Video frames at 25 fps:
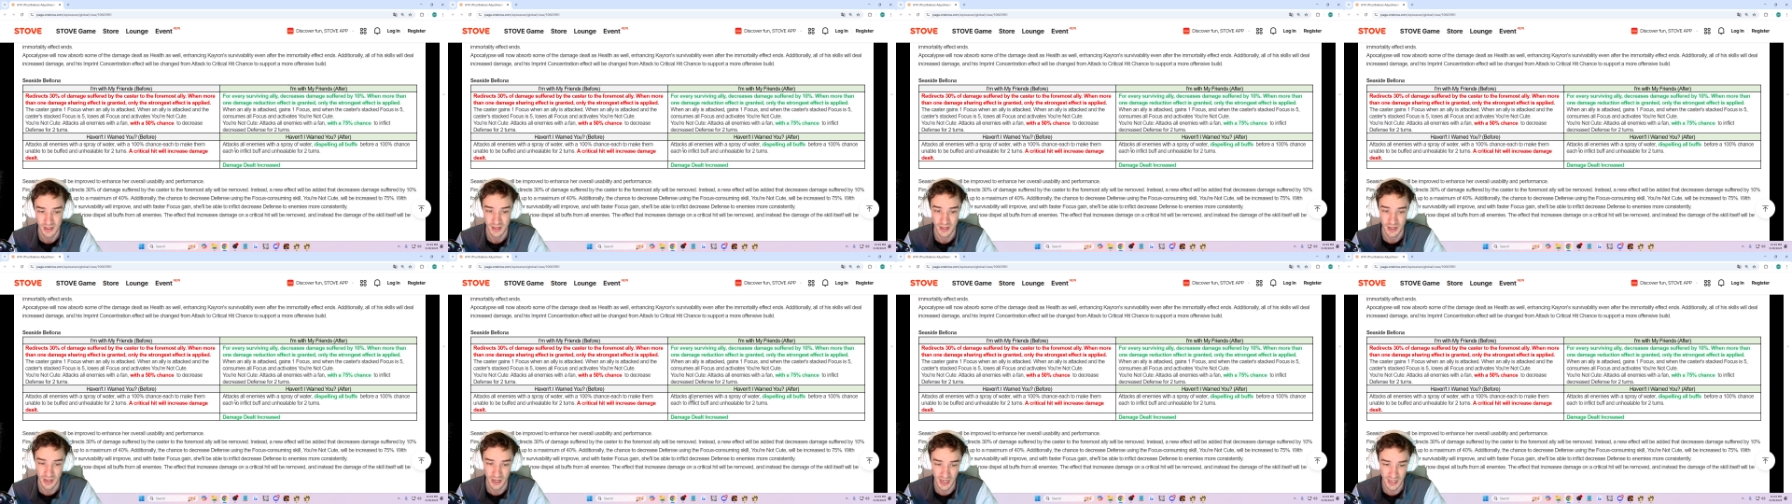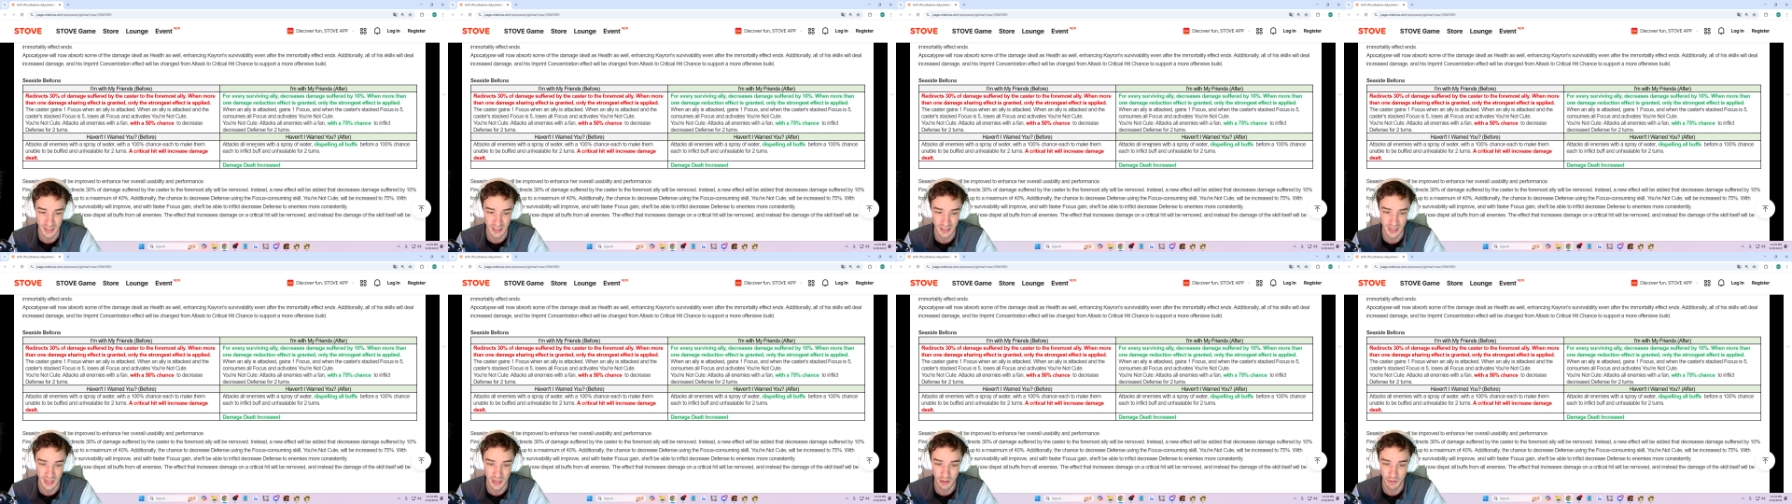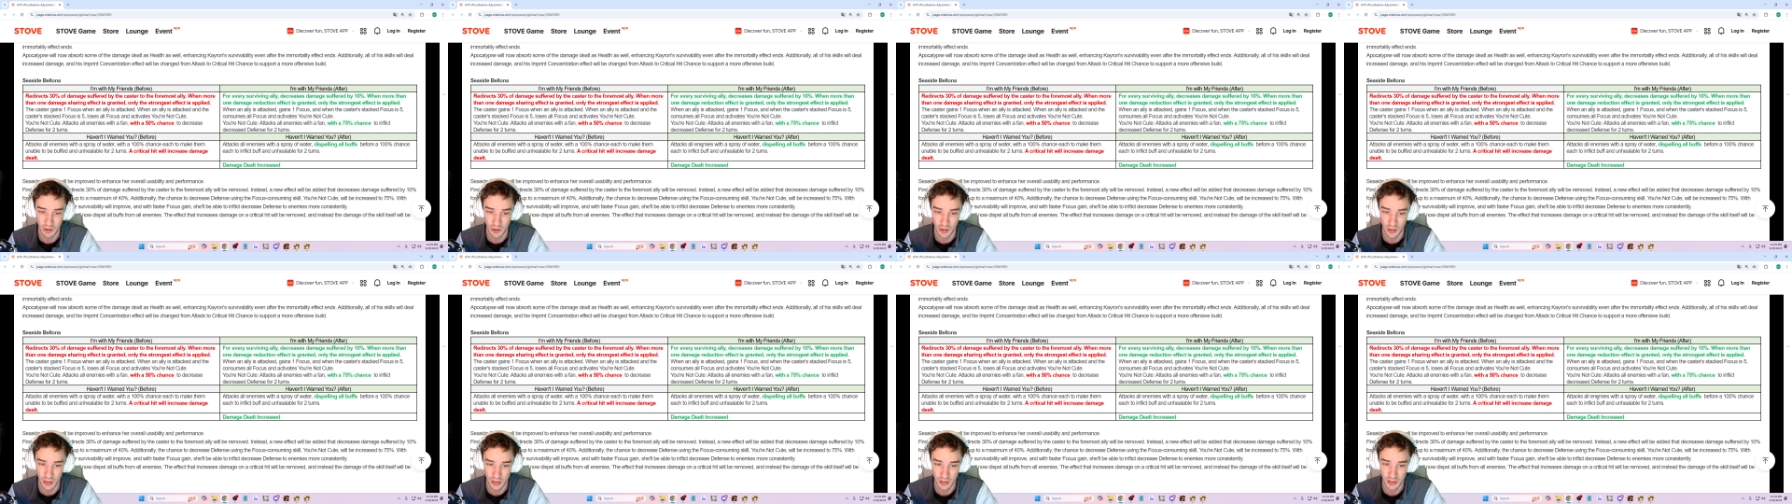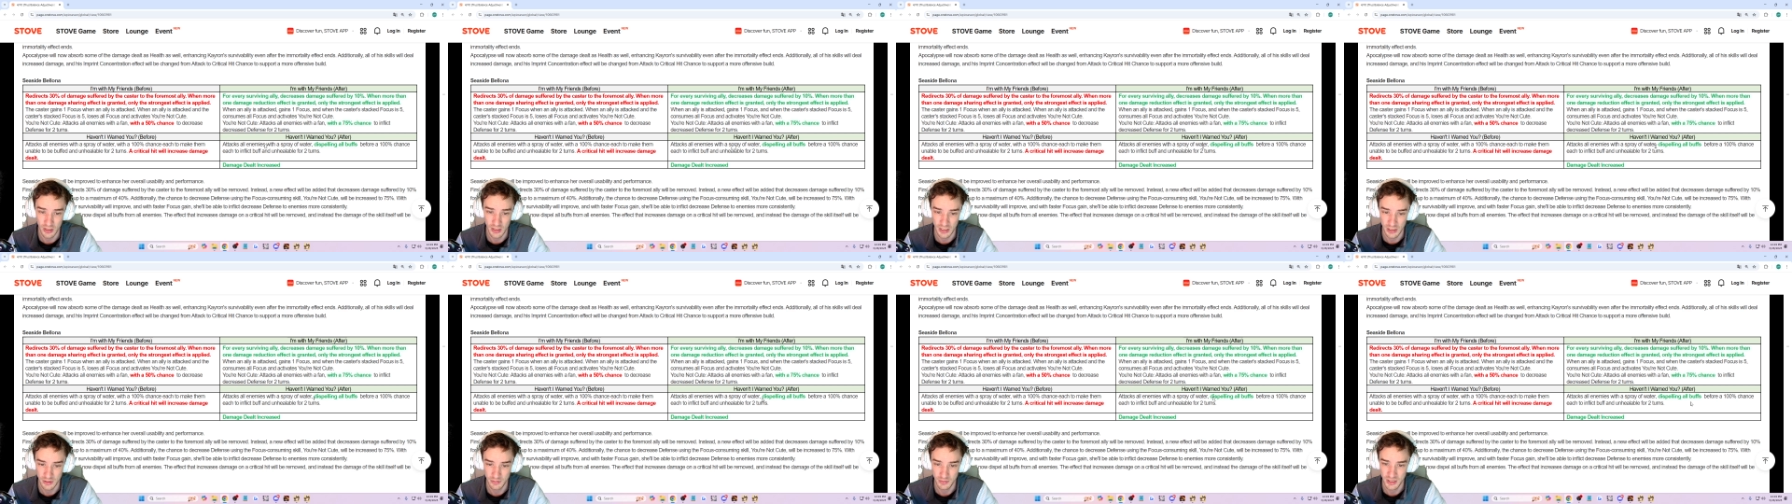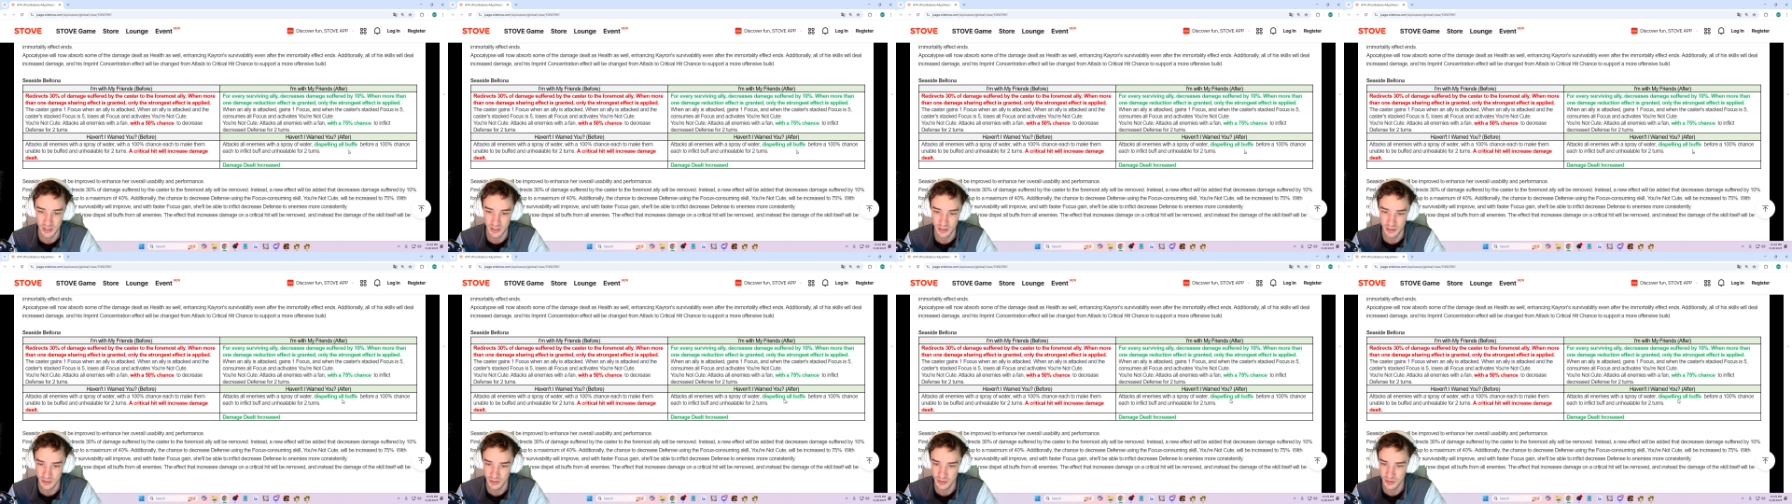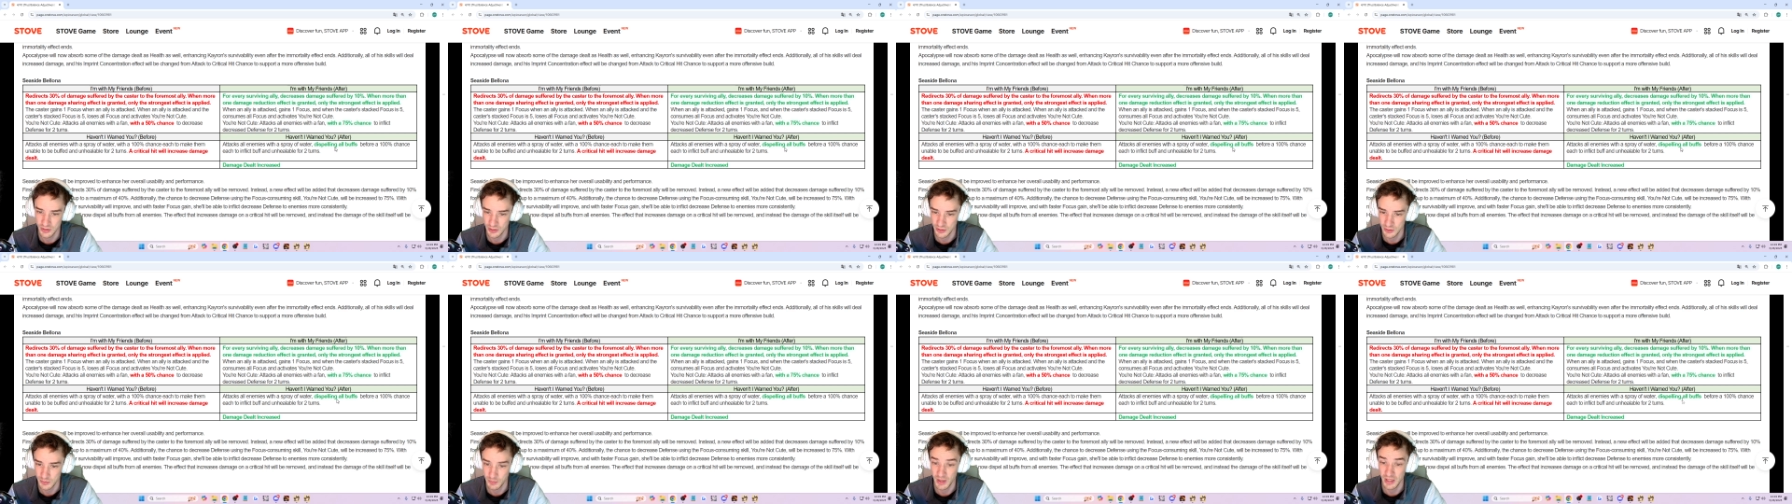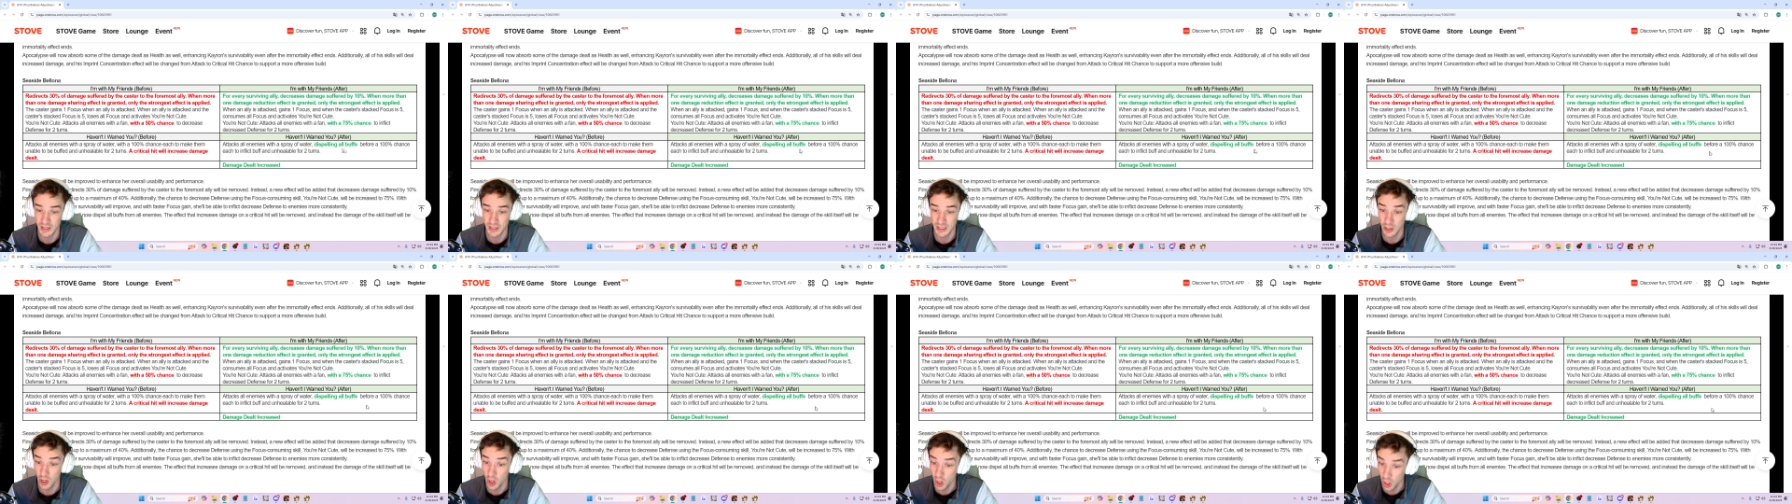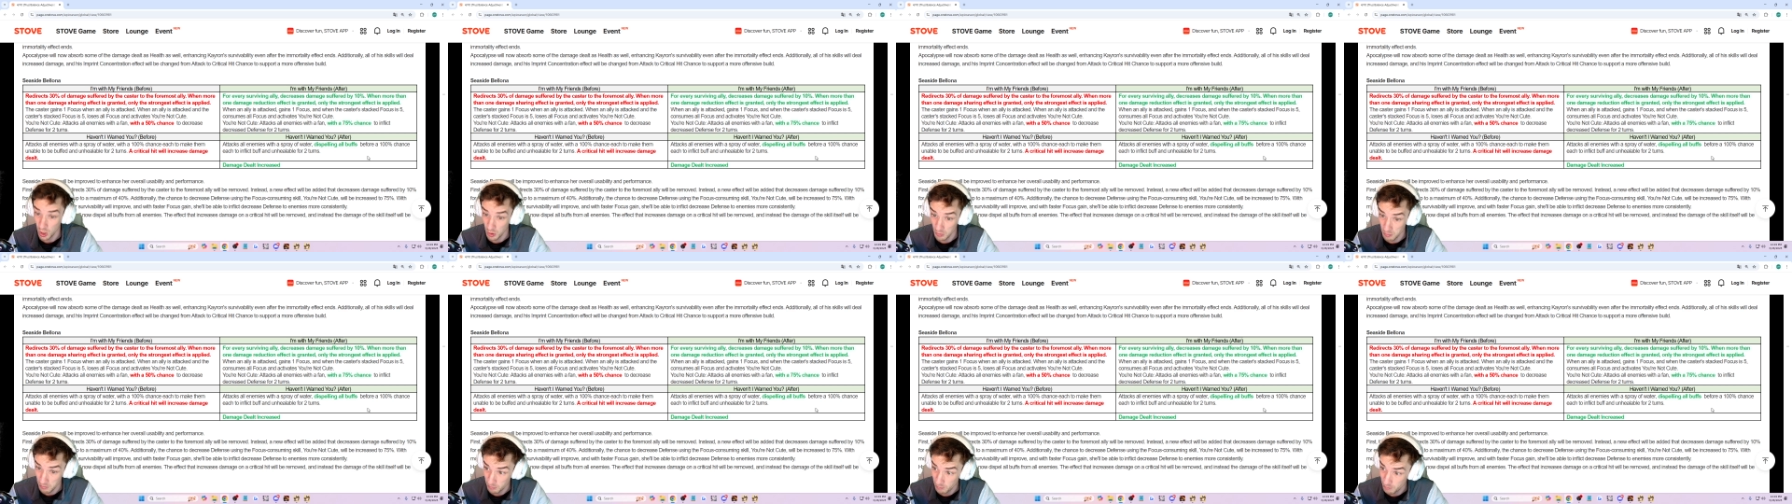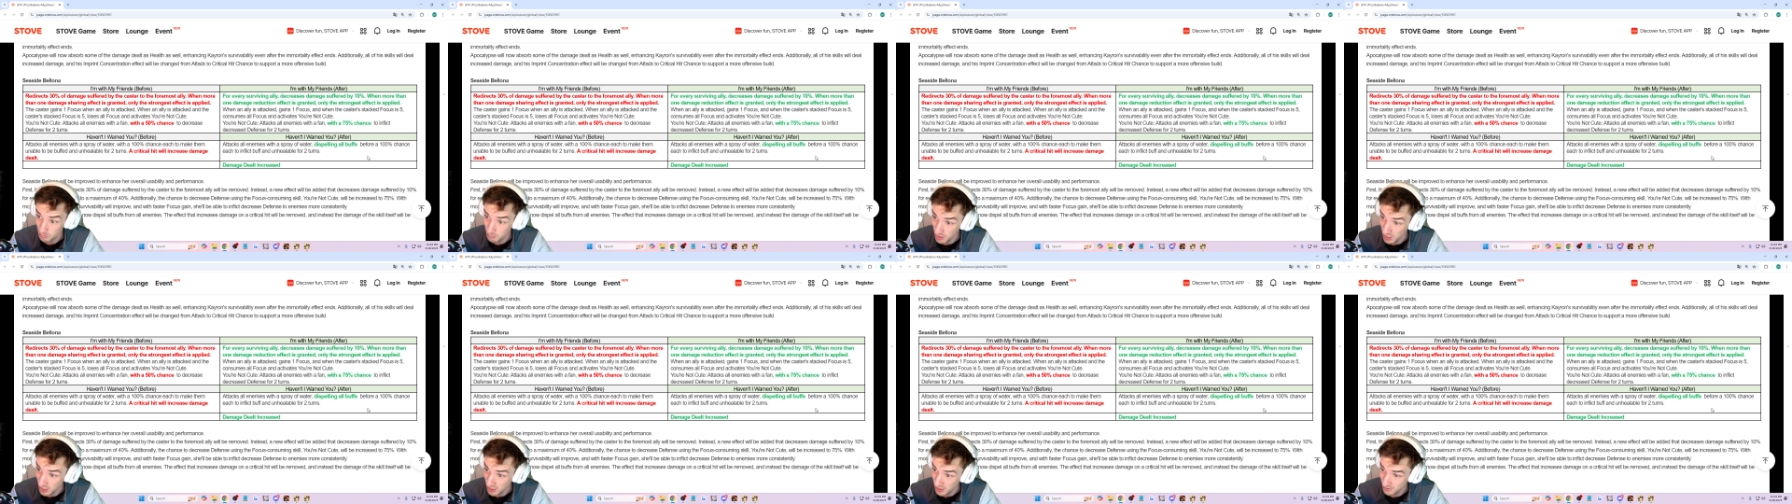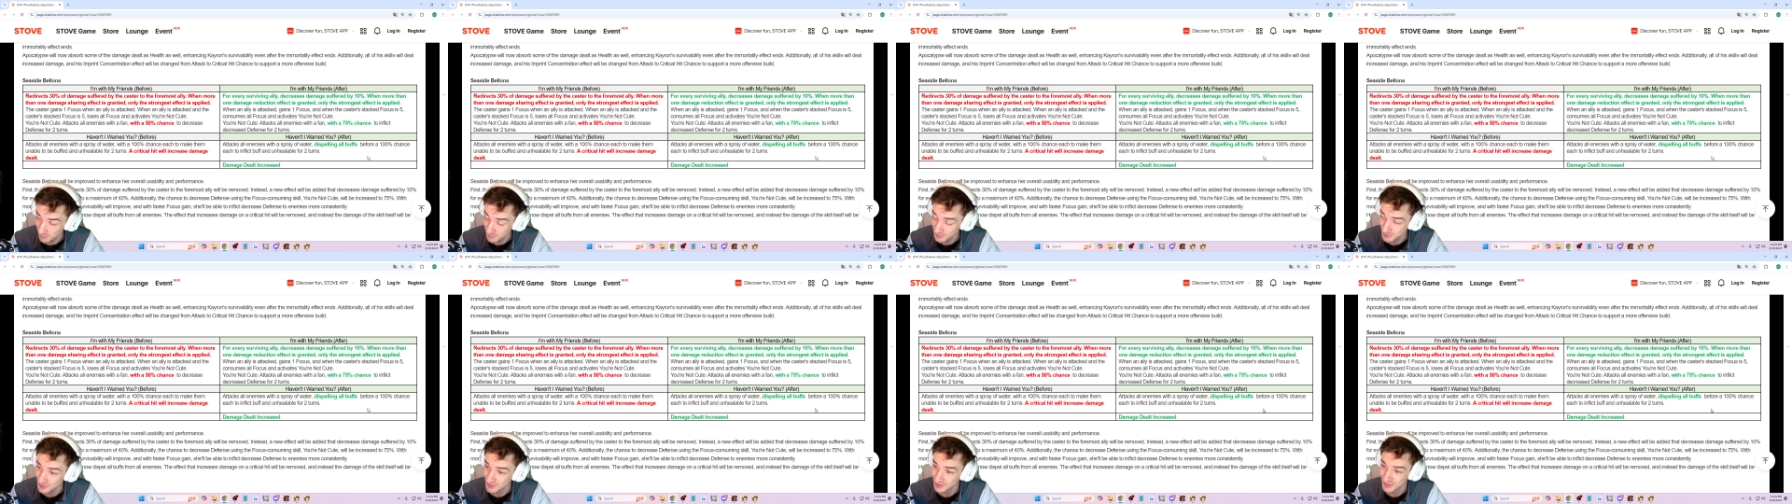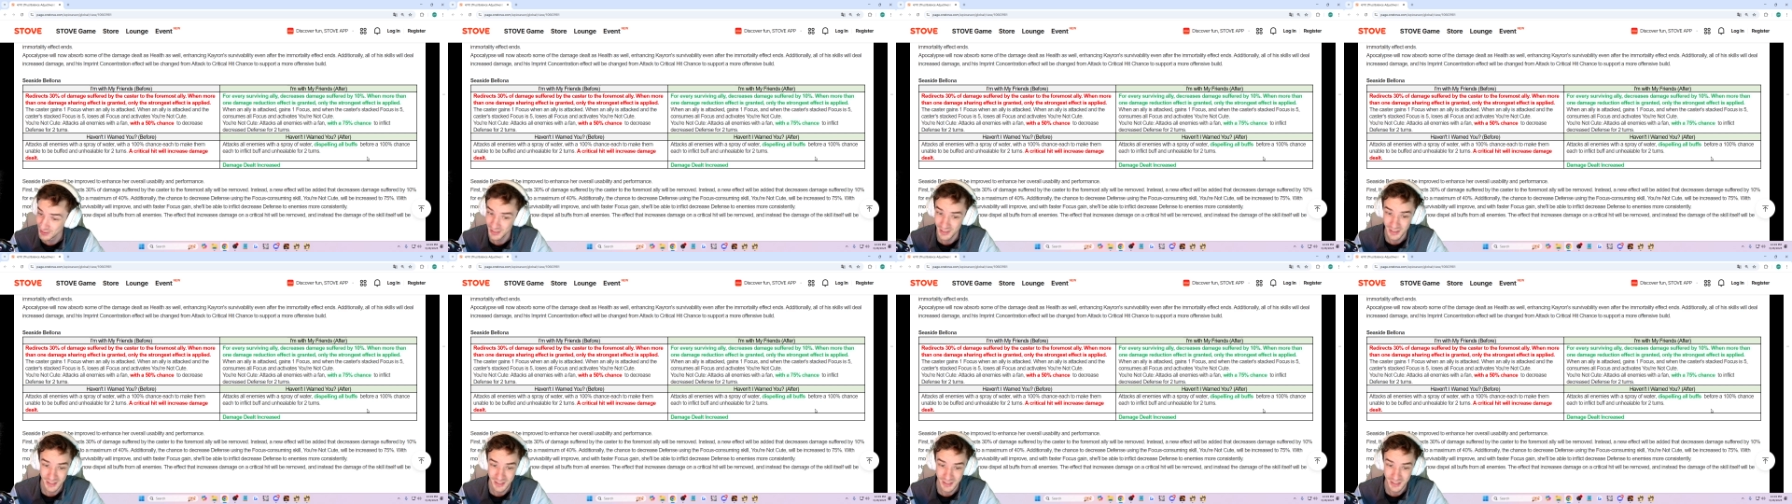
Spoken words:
All right, now all enemies dispelling all buffs.